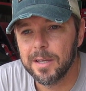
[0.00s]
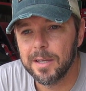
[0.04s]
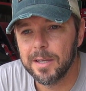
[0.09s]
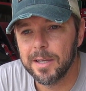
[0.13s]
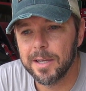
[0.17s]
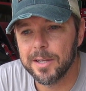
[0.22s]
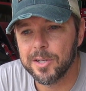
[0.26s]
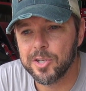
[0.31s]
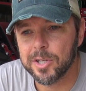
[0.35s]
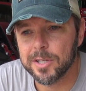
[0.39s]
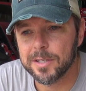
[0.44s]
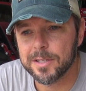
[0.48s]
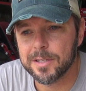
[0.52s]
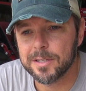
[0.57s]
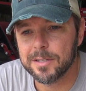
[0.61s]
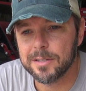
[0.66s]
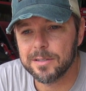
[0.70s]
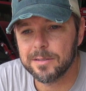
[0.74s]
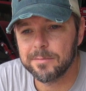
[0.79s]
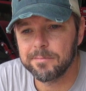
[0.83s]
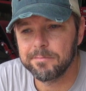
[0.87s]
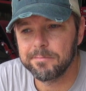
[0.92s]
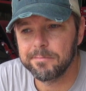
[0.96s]
It's just
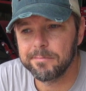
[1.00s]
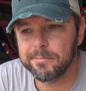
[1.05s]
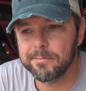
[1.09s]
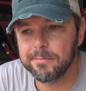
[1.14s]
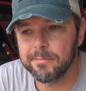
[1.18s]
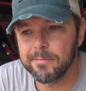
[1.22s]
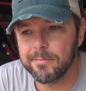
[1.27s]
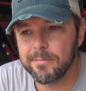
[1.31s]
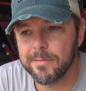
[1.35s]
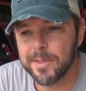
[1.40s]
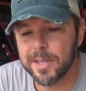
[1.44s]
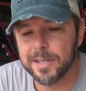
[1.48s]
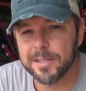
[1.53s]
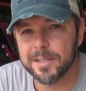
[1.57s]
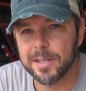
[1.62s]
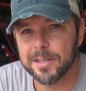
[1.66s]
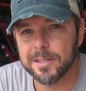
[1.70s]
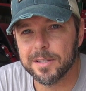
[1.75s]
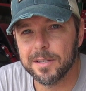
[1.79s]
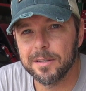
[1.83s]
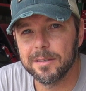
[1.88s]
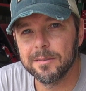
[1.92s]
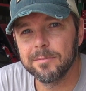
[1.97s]
this
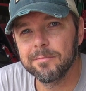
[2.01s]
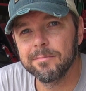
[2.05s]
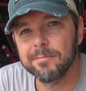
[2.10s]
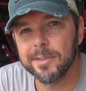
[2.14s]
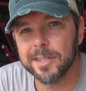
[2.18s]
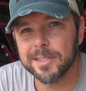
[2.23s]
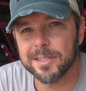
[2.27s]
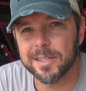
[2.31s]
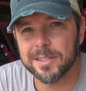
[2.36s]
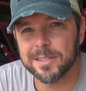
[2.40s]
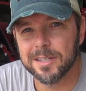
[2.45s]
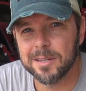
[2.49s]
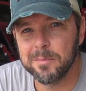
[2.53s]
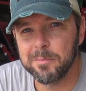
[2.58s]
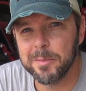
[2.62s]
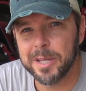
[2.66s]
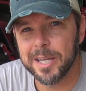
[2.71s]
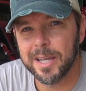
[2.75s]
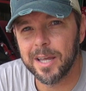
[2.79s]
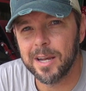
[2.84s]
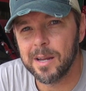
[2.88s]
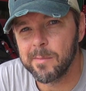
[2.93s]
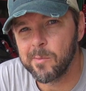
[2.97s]
isn't
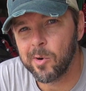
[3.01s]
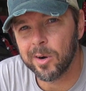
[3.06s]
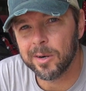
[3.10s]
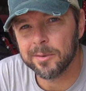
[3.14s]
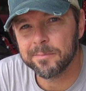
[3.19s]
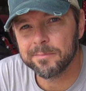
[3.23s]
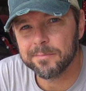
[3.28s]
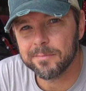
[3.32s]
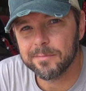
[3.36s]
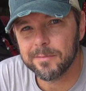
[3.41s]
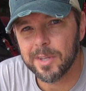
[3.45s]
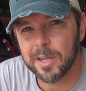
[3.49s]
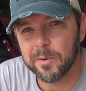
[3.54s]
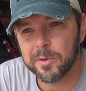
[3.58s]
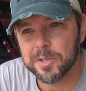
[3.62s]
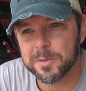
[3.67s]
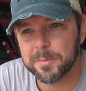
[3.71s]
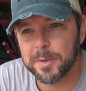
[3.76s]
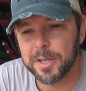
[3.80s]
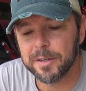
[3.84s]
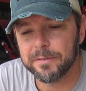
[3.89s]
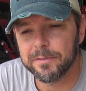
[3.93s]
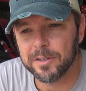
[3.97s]
me anymore. It was
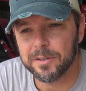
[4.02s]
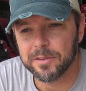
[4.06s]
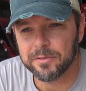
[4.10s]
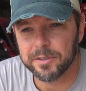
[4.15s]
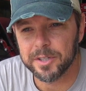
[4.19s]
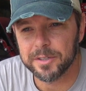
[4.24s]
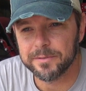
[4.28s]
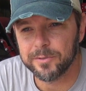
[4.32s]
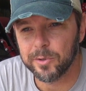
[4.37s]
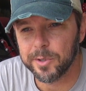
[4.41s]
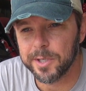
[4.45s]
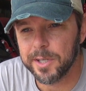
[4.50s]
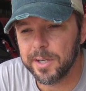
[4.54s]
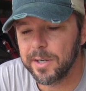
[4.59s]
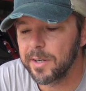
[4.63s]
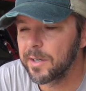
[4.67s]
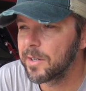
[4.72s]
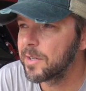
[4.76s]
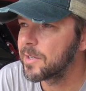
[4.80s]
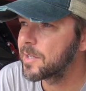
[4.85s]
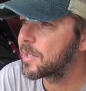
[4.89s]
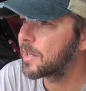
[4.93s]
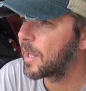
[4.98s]
me for 3 or 4
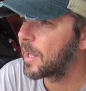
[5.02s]
years,